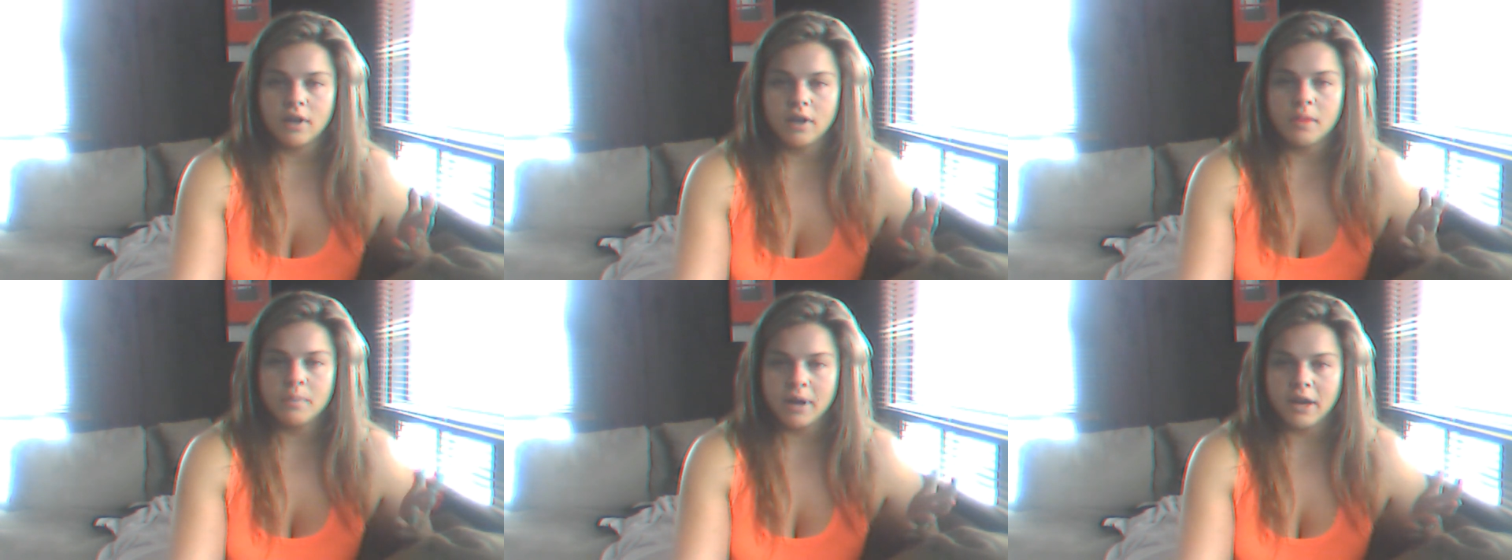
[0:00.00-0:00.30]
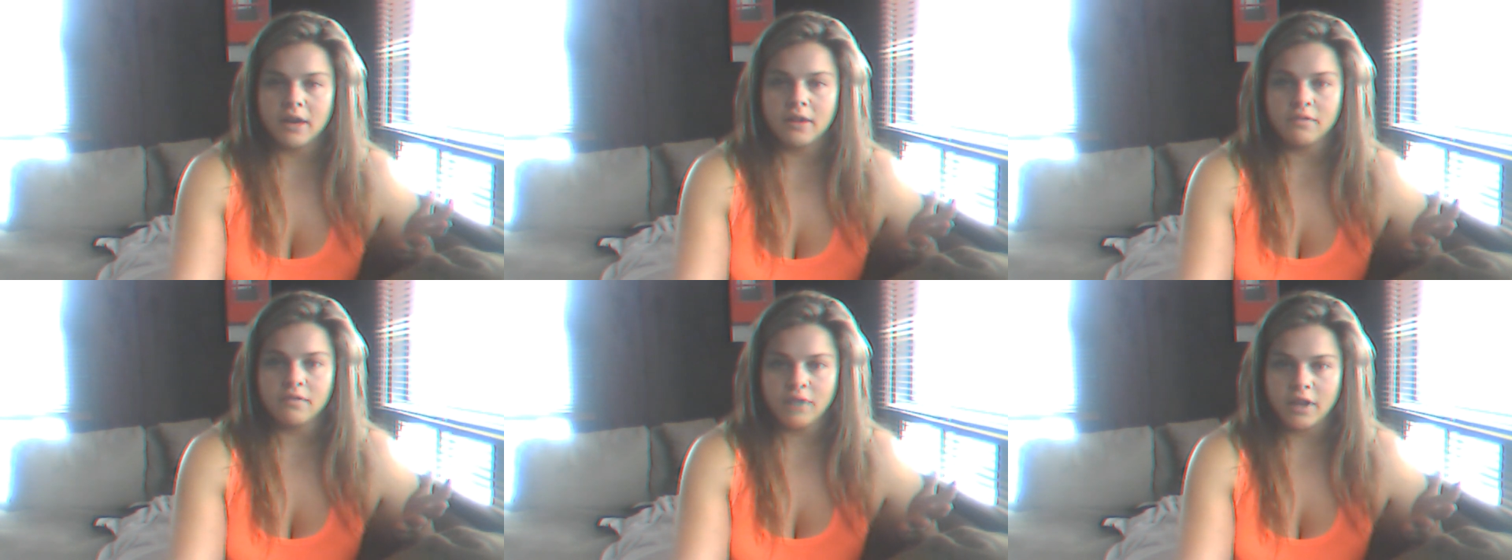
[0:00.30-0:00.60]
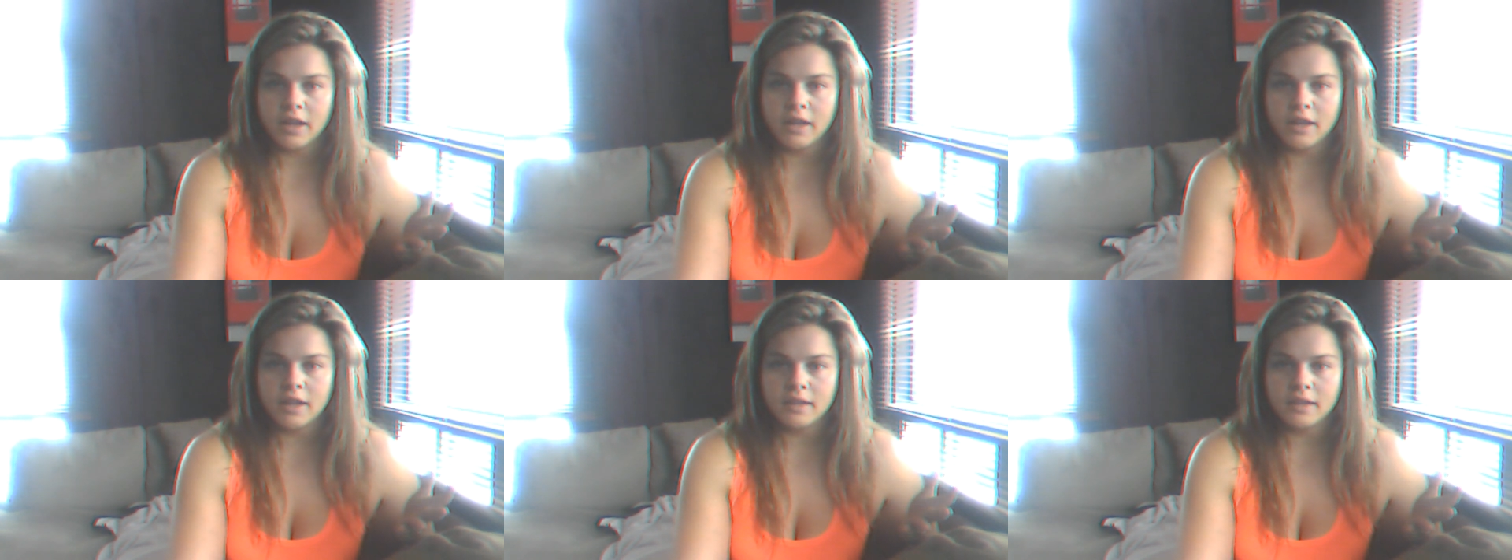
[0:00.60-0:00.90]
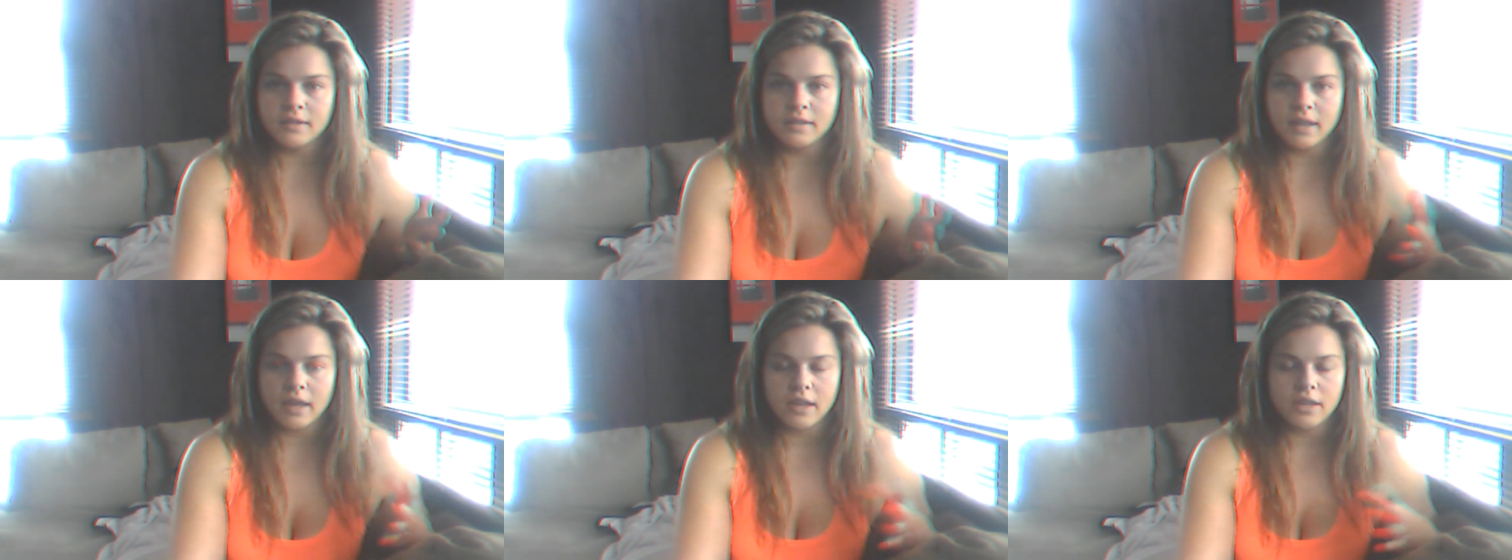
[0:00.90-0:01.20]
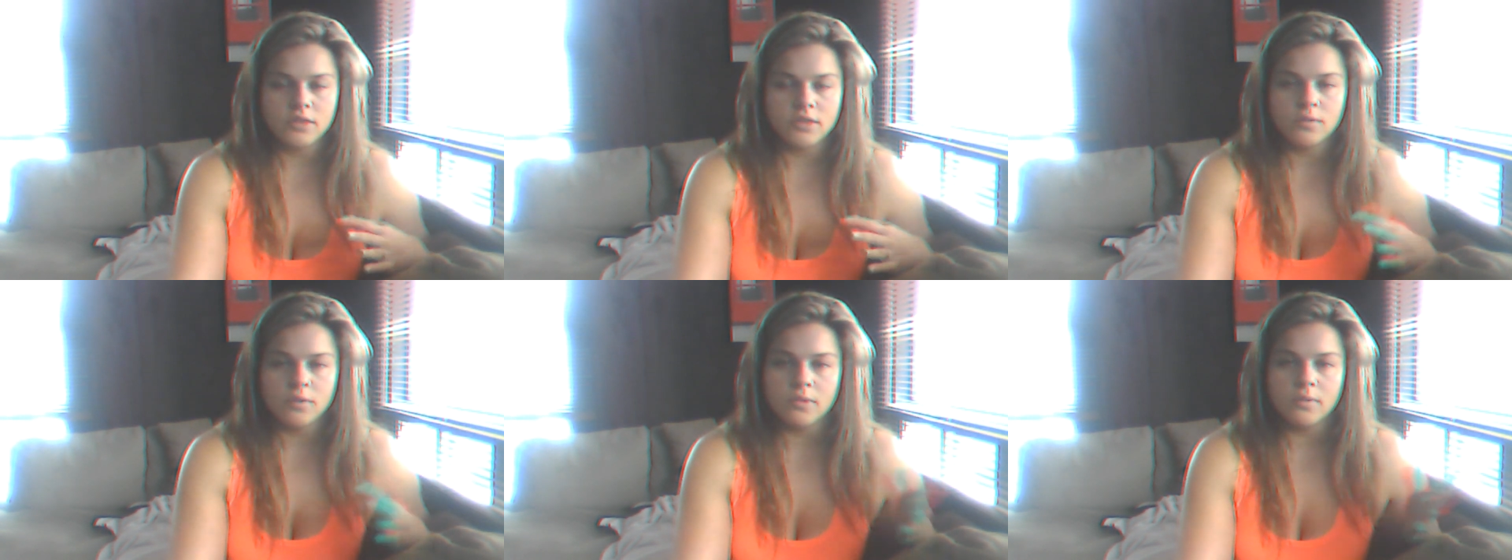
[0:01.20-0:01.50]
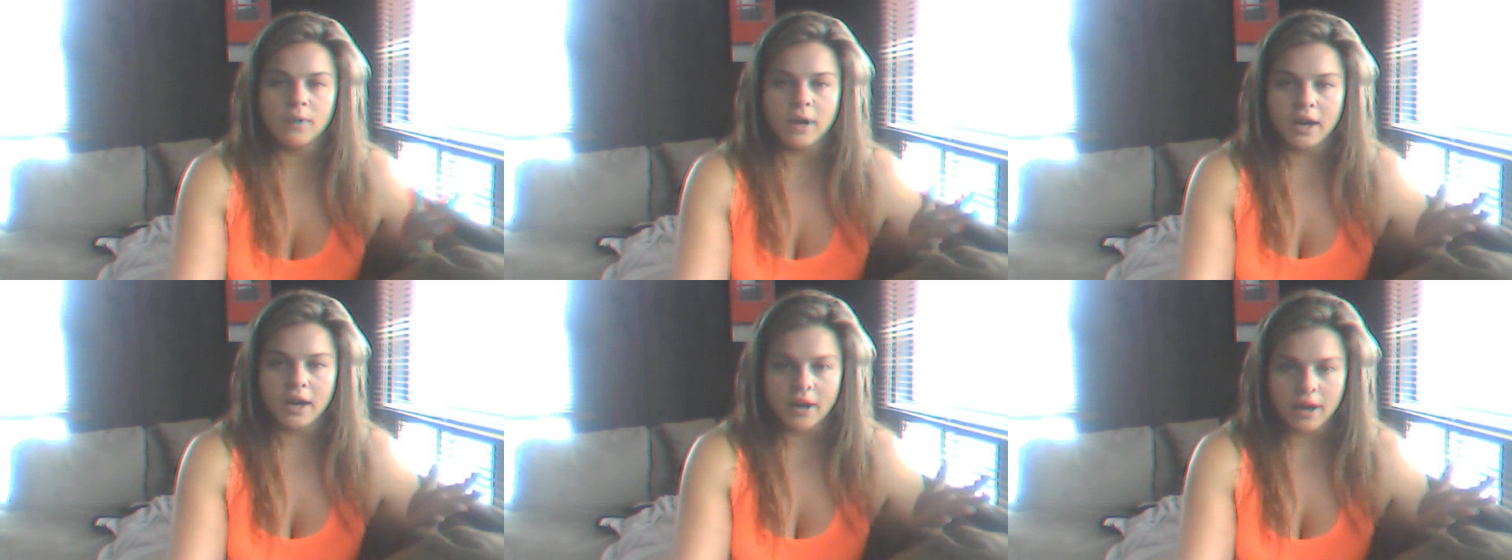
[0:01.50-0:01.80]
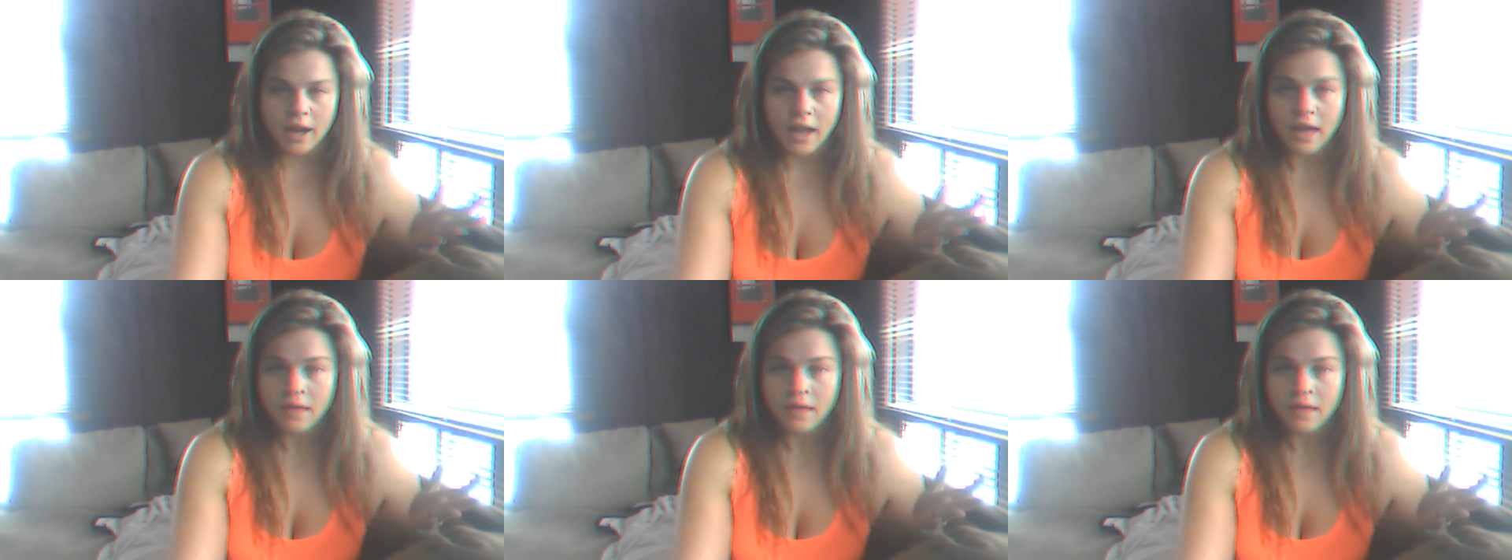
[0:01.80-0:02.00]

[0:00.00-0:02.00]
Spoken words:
a pair of leggings that you will wear